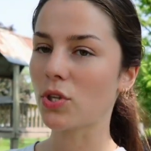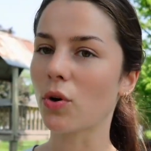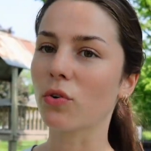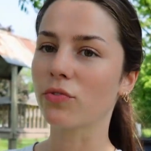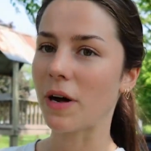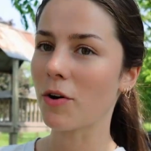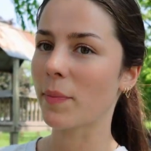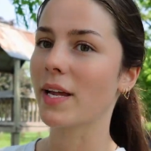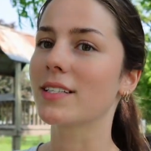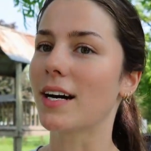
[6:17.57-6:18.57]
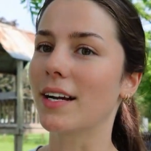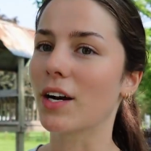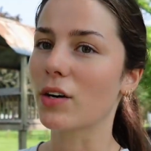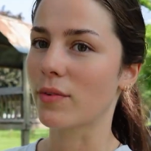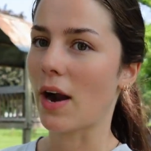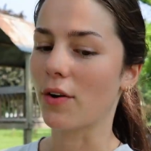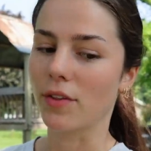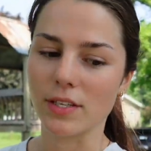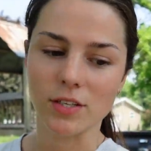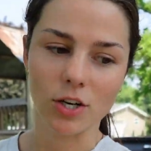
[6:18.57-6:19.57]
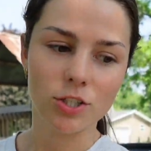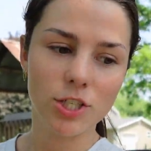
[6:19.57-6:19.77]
the whole flower bed done around this garden